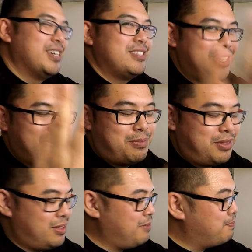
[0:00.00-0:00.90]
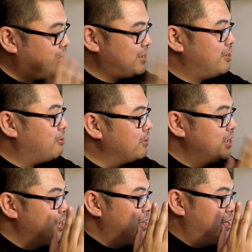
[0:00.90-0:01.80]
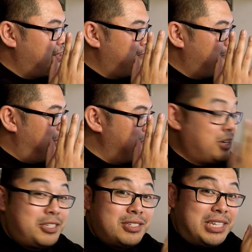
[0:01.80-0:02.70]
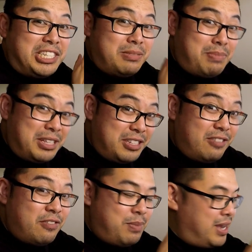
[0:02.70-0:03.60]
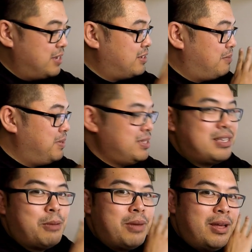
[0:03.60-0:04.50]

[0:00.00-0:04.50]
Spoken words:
That type of thing. But yo, one of the most expensive pairs that I picked up